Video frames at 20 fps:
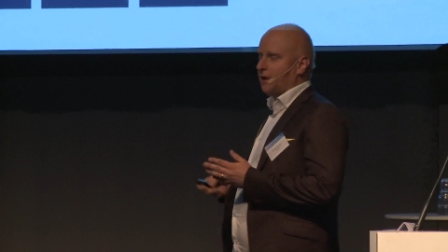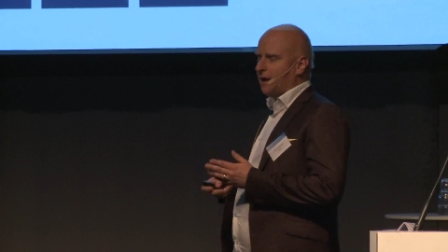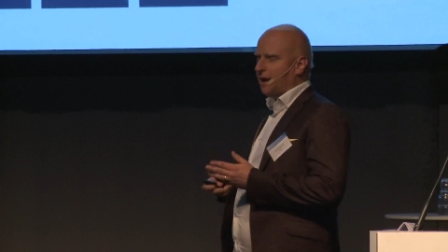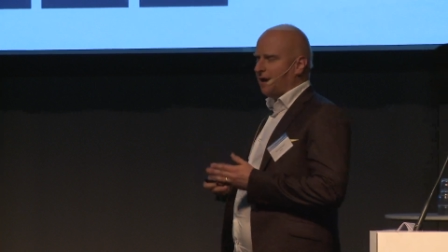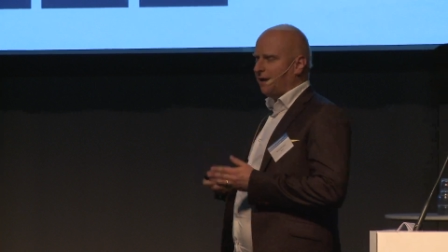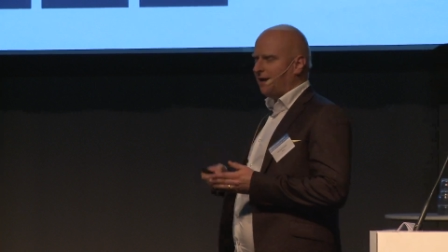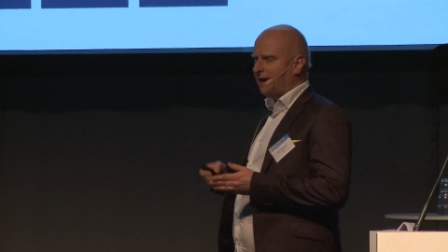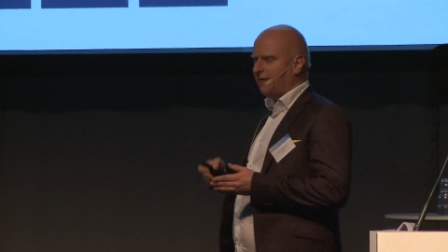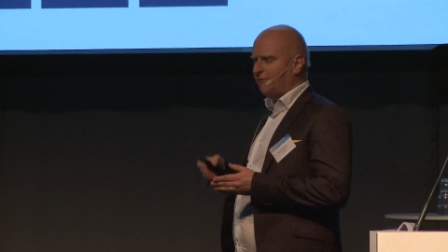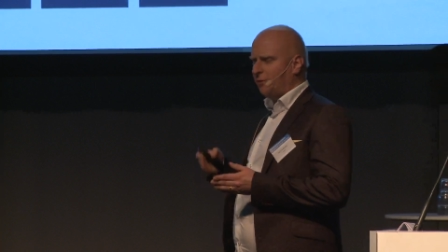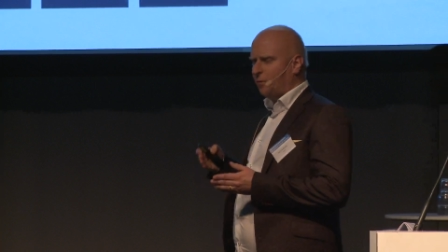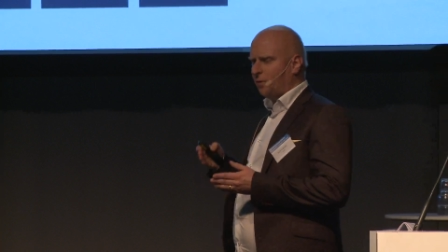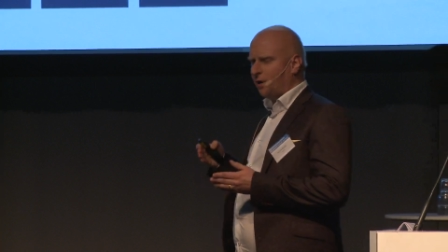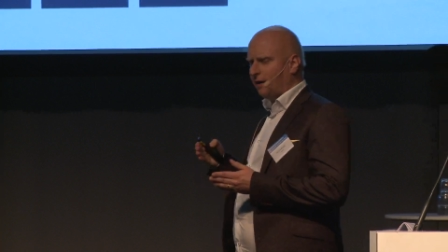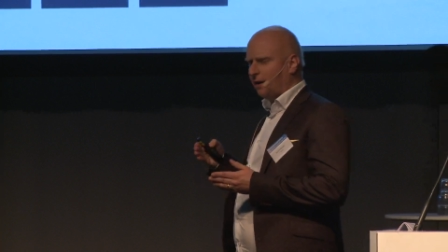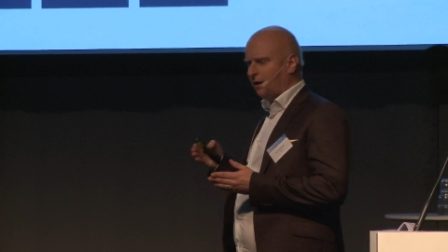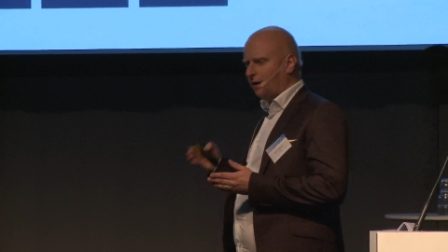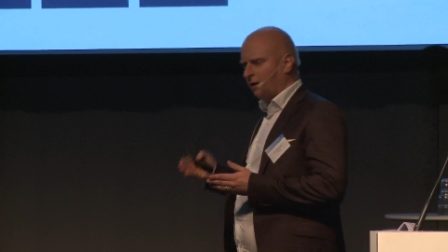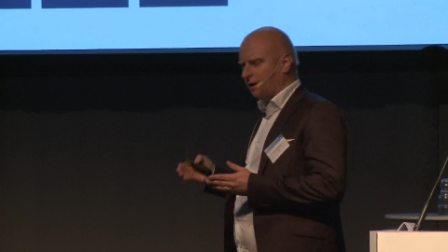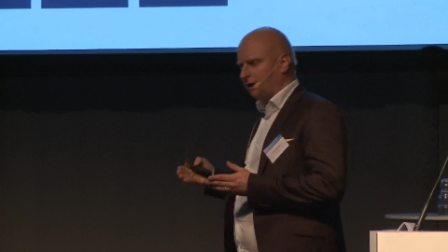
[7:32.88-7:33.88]
And
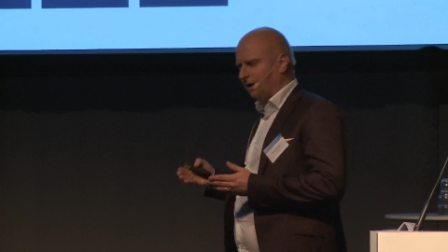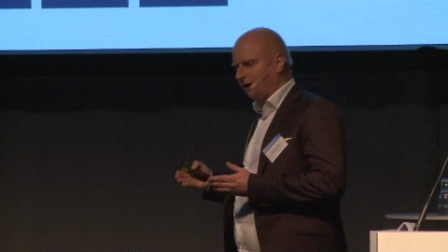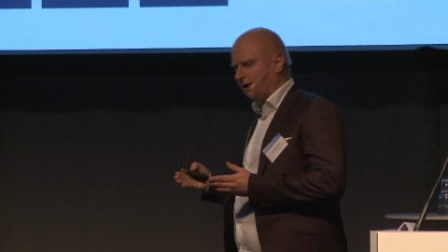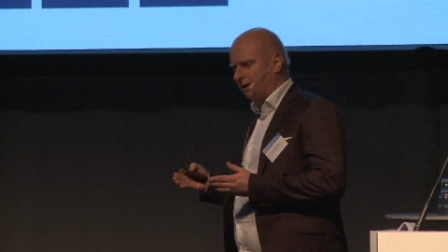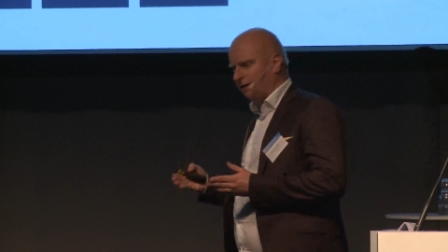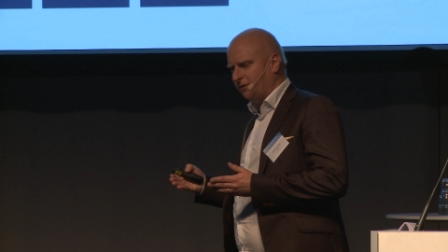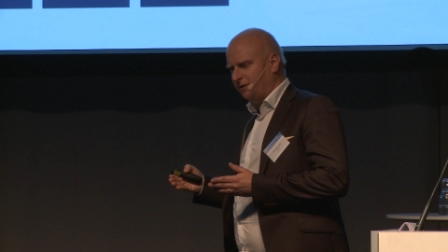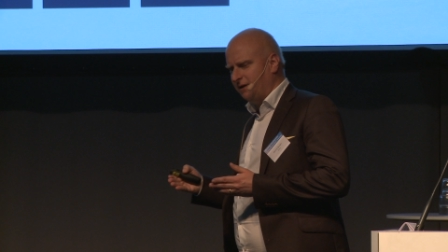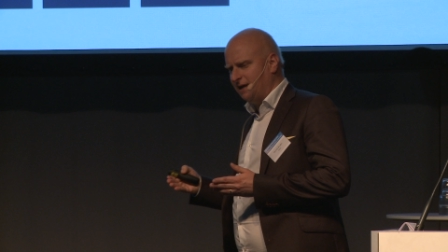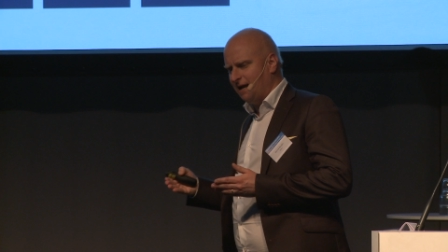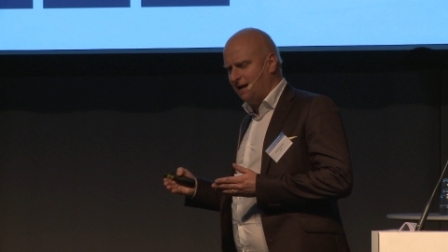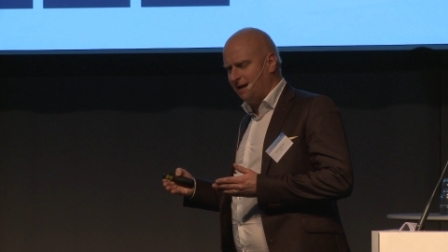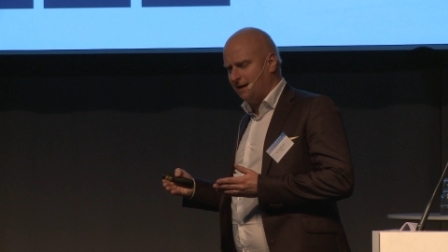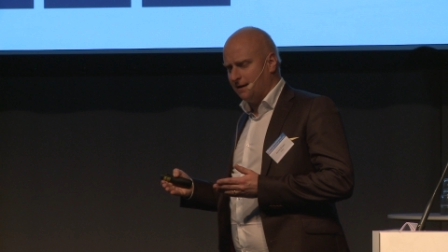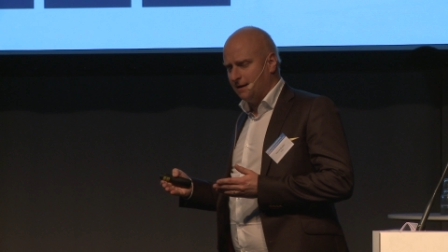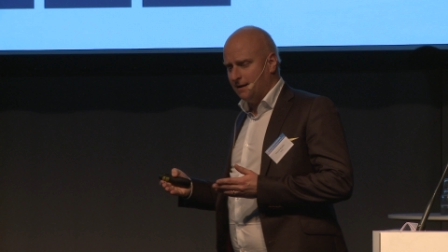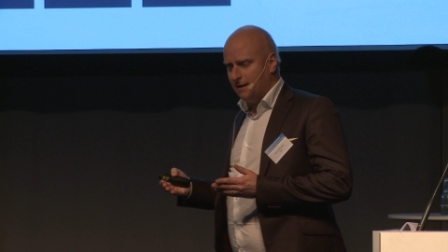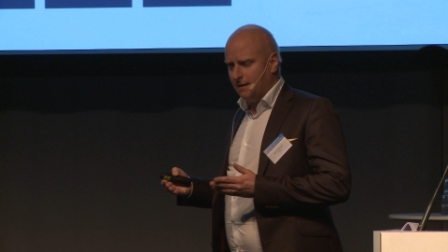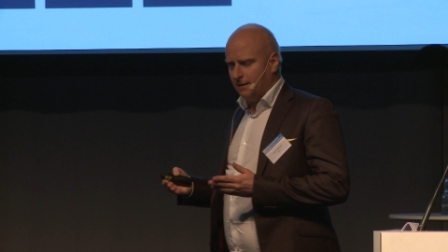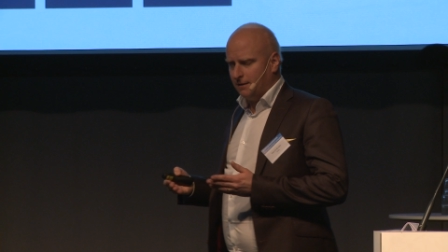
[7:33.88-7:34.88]
everyone looking in today
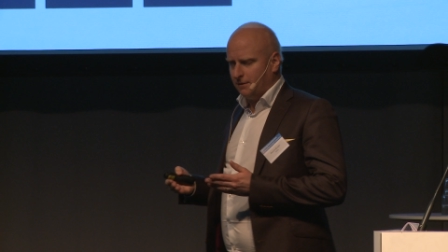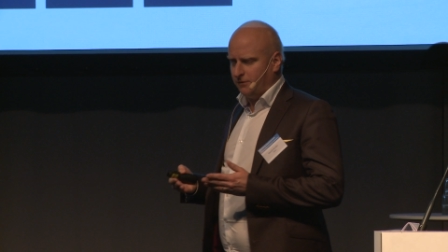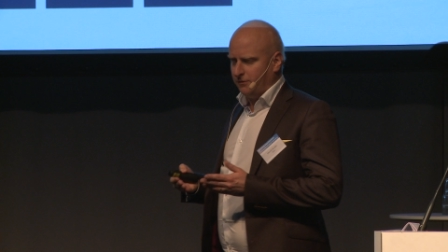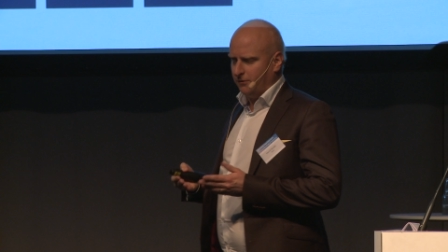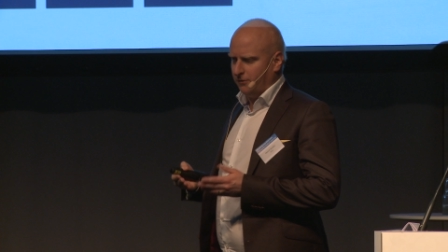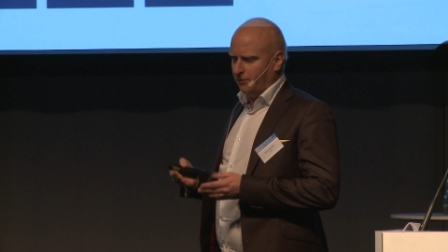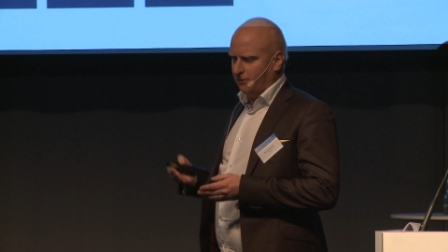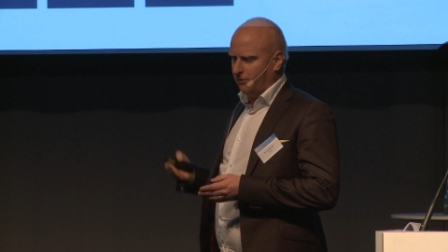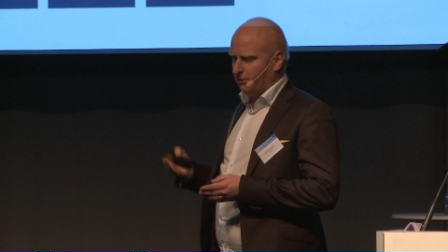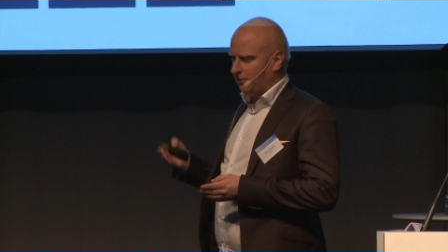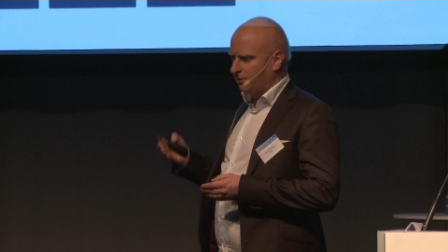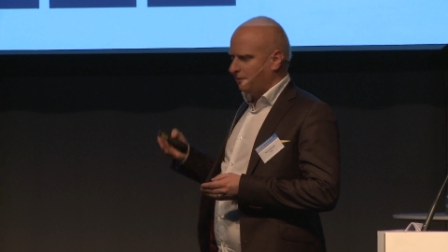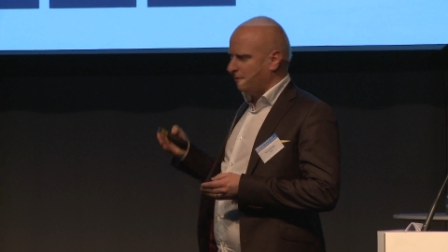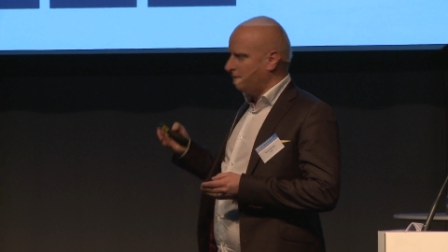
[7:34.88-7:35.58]
to